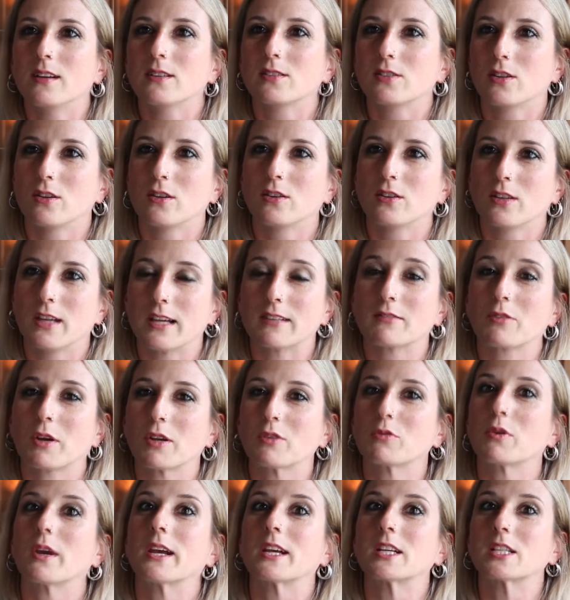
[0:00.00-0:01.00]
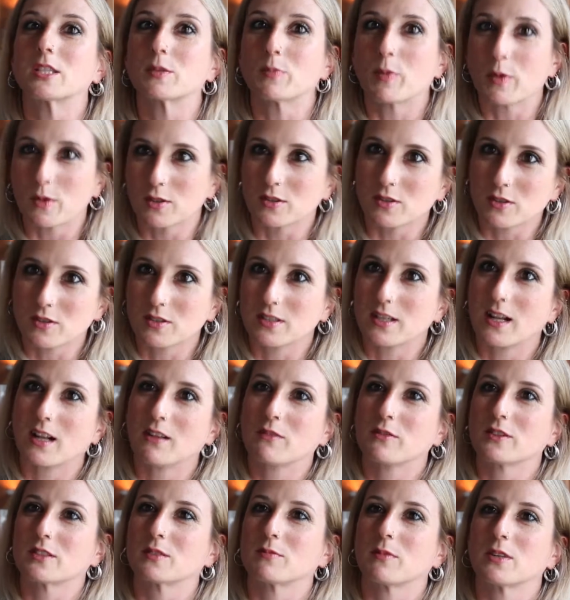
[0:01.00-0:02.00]
So try to expose yourself
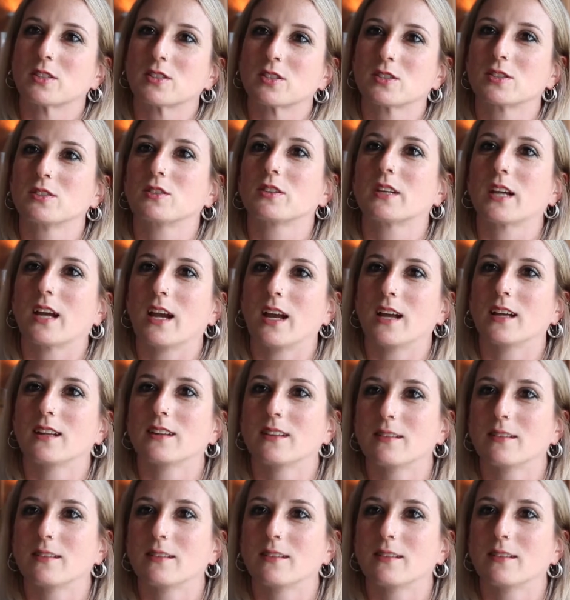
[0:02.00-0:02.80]
as much as you can.